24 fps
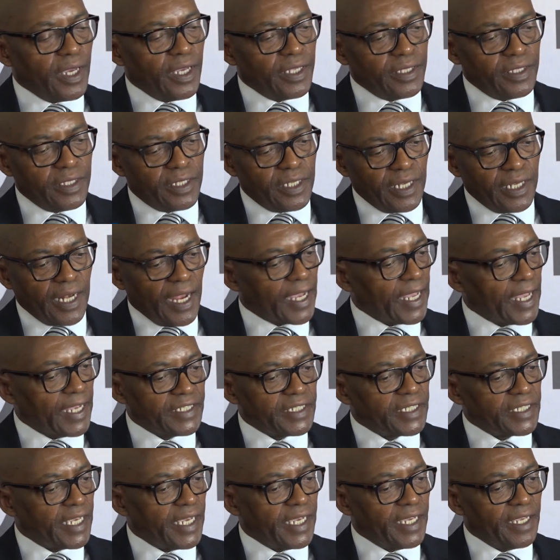And like
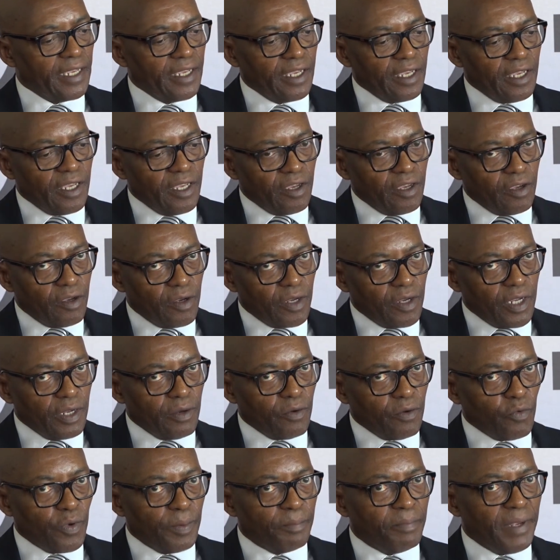I say,
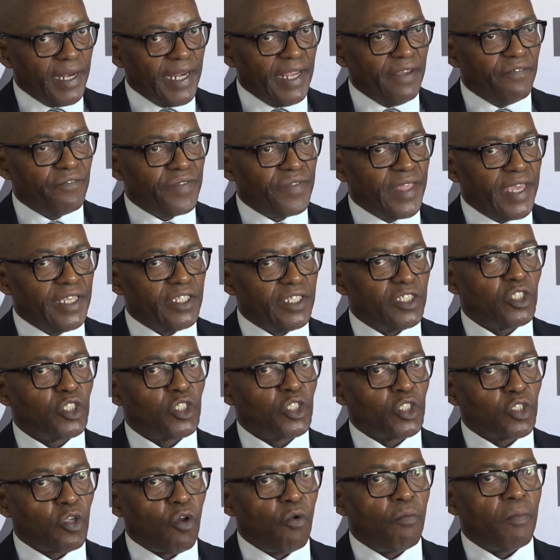we believe there is
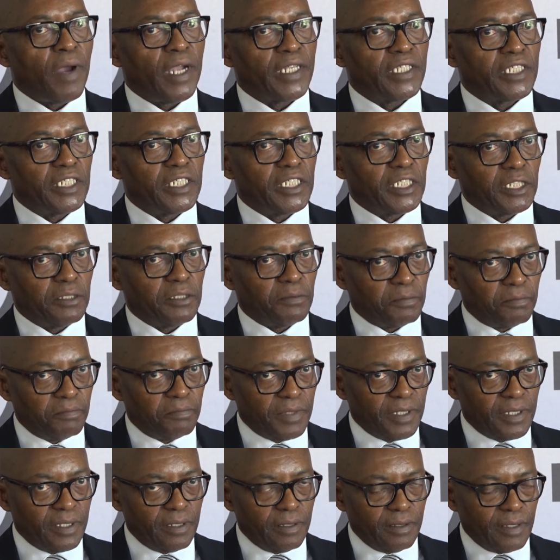so much,
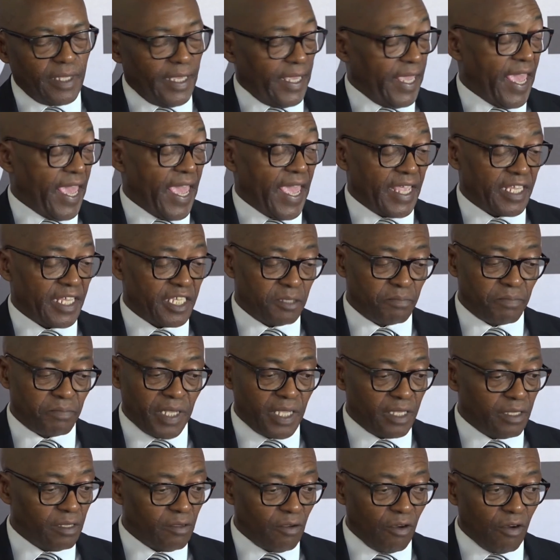there has
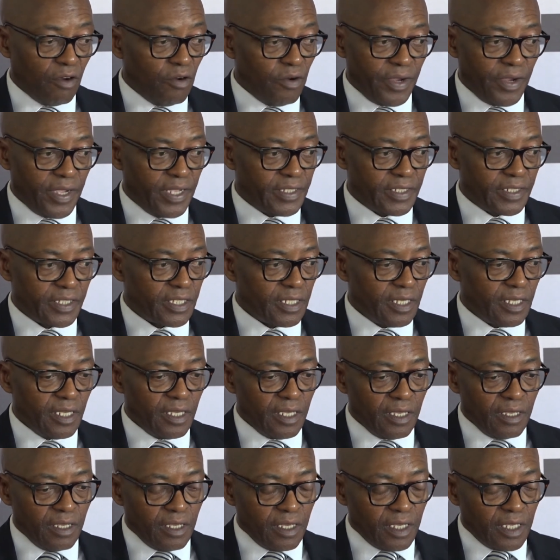been always
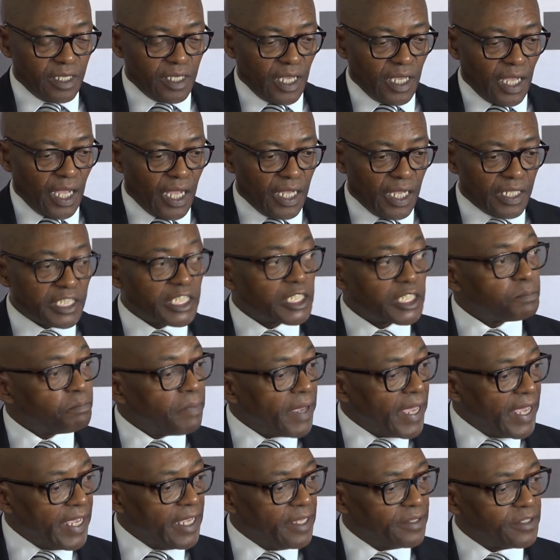
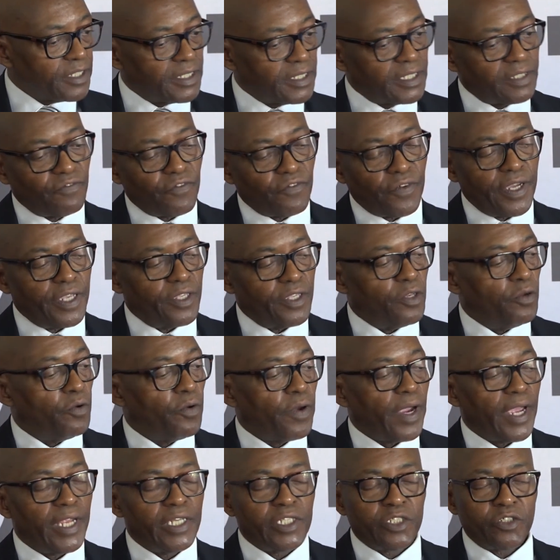space for a
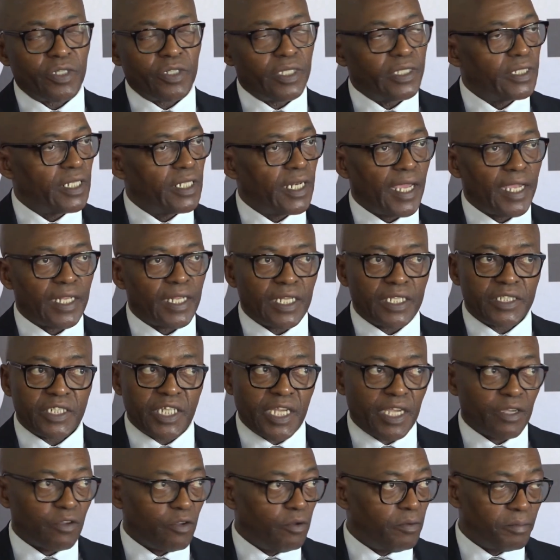new entrant like
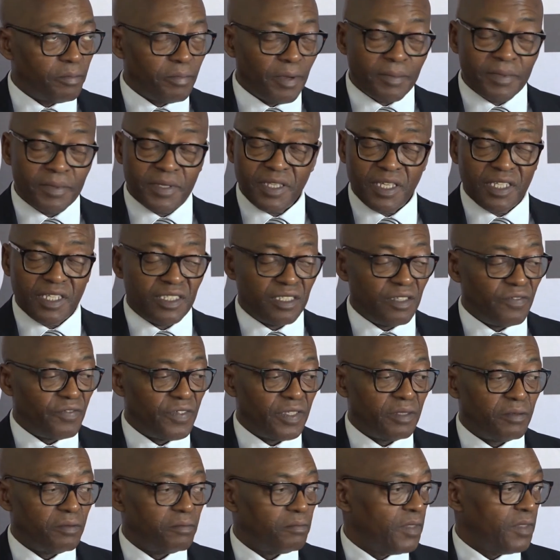Lecheco. Probably there is
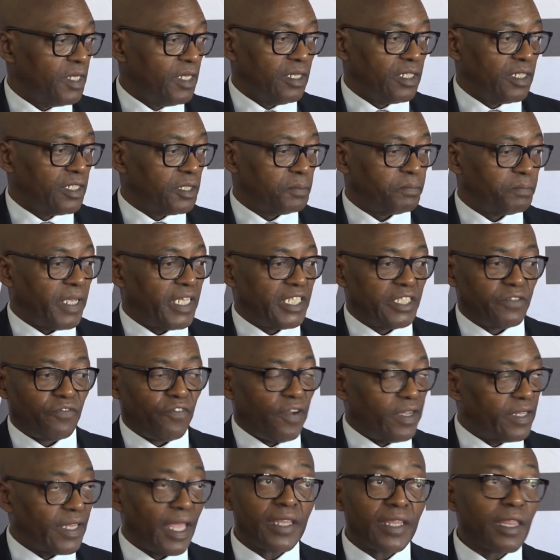even space
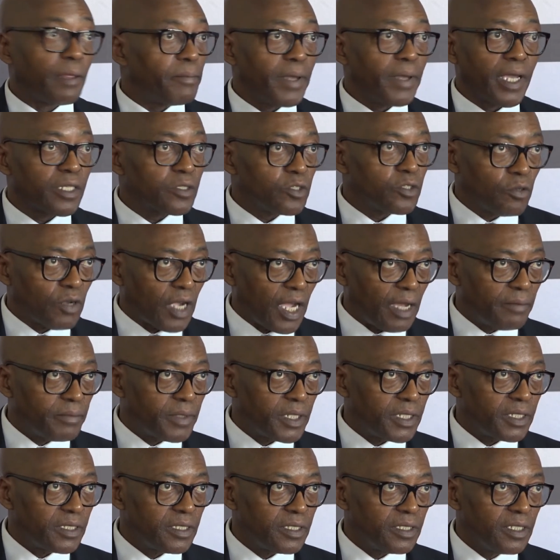for another bank to
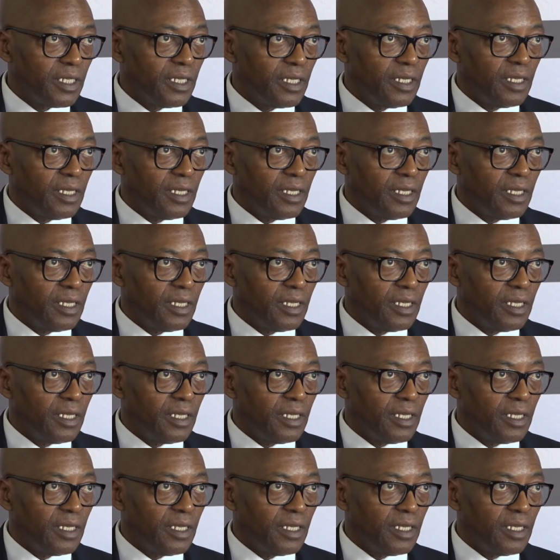come in.